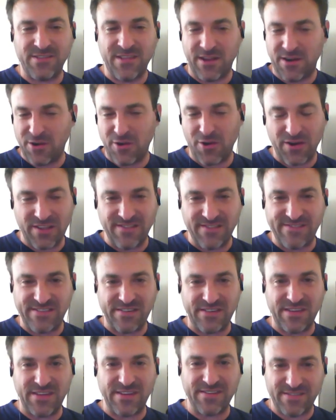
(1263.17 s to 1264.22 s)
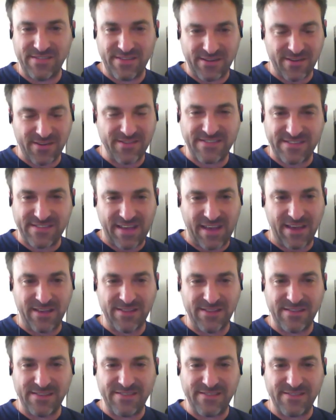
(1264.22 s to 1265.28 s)
They're not engineers. They're not
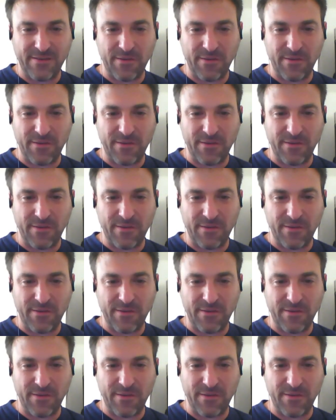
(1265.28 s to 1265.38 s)
scientists.